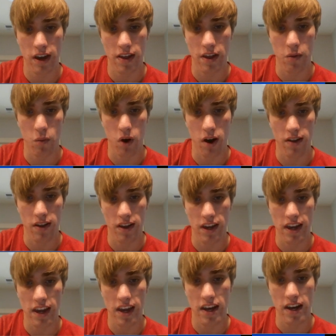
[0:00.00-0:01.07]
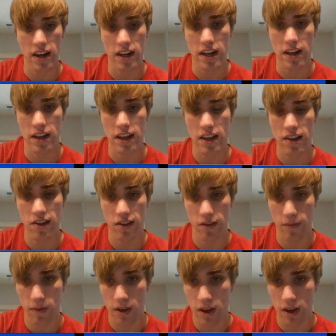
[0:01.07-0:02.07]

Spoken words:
and then walk the king in and eat these.